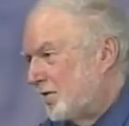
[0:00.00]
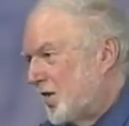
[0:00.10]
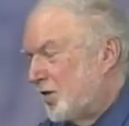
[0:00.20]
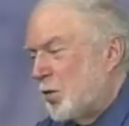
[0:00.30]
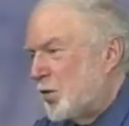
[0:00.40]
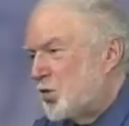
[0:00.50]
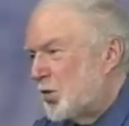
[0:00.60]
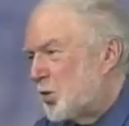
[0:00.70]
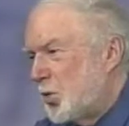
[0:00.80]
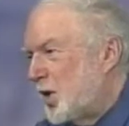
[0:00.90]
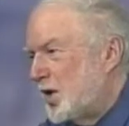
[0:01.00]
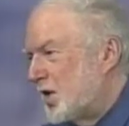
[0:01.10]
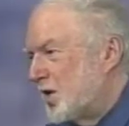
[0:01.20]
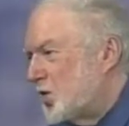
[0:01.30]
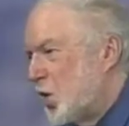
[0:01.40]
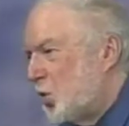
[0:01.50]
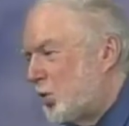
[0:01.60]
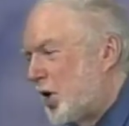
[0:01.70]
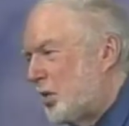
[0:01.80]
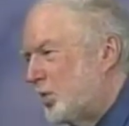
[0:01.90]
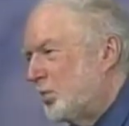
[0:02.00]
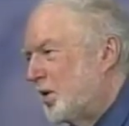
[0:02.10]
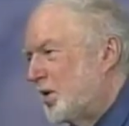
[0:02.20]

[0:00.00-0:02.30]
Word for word: If it was your twin, there's no problem.